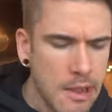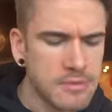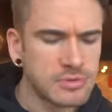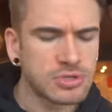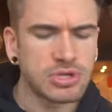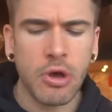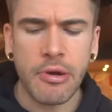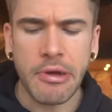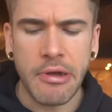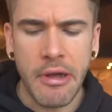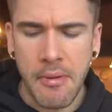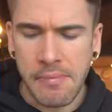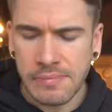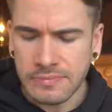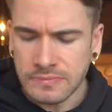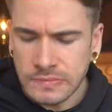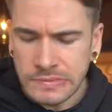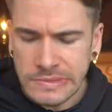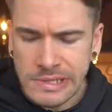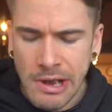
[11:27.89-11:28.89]
So good.
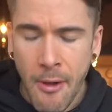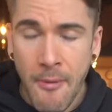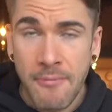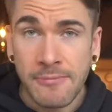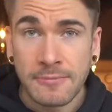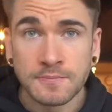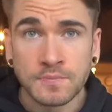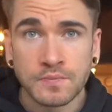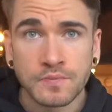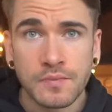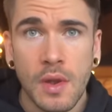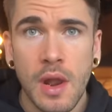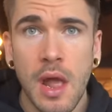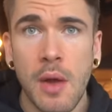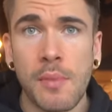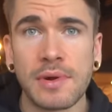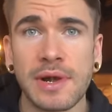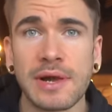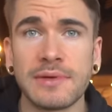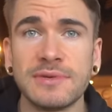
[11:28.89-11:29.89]

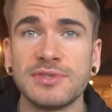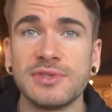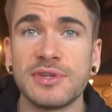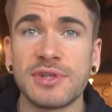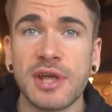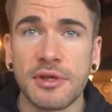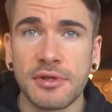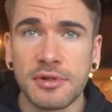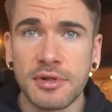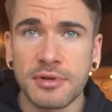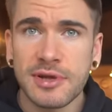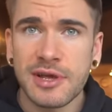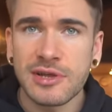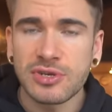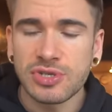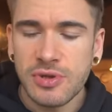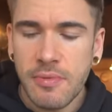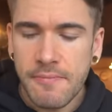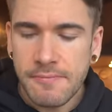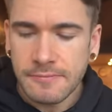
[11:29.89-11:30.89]
And when I went to the other
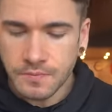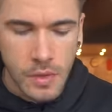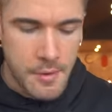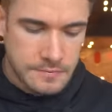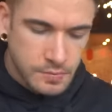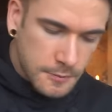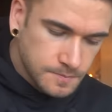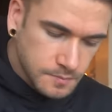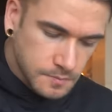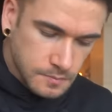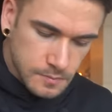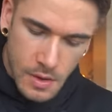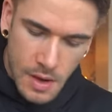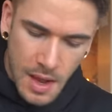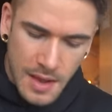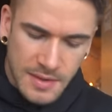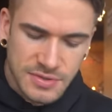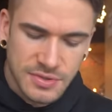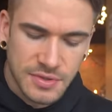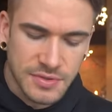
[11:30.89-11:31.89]
location,
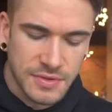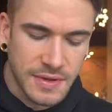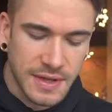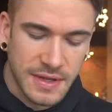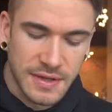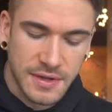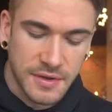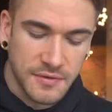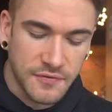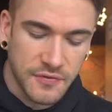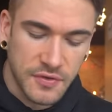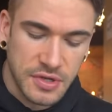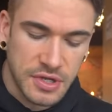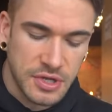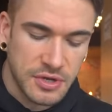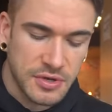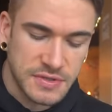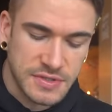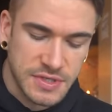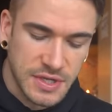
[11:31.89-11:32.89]
I was going there like for
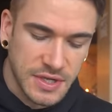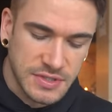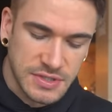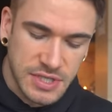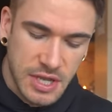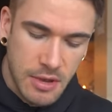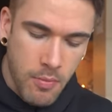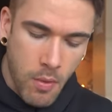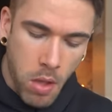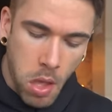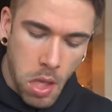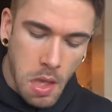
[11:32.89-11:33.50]
years, like I said,